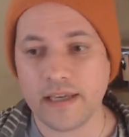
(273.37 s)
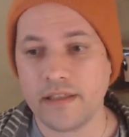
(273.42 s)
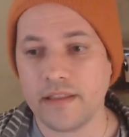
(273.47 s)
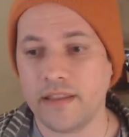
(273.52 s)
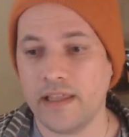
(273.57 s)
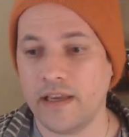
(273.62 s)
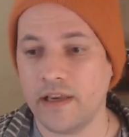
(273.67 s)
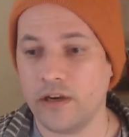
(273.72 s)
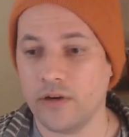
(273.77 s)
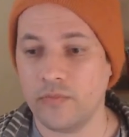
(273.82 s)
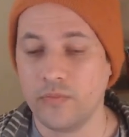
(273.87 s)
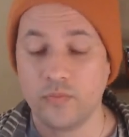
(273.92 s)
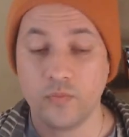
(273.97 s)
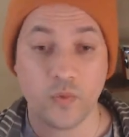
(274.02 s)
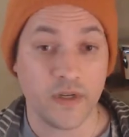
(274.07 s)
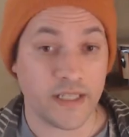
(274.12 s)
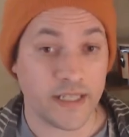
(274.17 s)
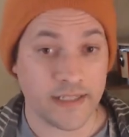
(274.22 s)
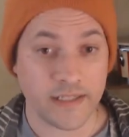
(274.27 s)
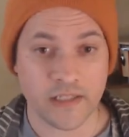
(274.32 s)
they are
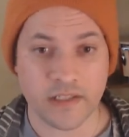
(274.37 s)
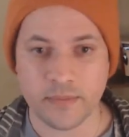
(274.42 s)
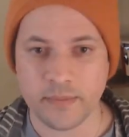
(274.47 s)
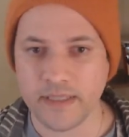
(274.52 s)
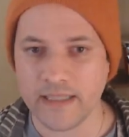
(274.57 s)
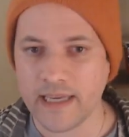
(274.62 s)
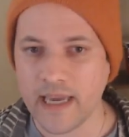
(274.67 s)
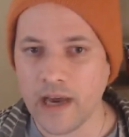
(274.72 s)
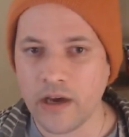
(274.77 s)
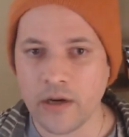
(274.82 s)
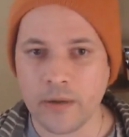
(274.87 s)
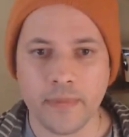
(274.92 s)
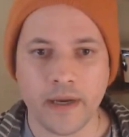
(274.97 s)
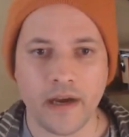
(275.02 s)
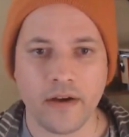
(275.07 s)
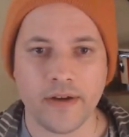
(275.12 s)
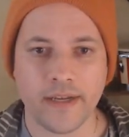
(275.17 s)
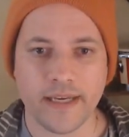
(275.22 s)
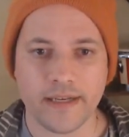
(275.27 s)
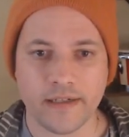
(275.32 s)
willing to speak out about
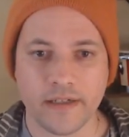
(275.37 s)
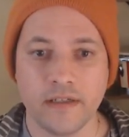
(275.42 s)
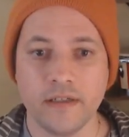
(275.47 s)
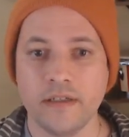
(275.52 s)
it.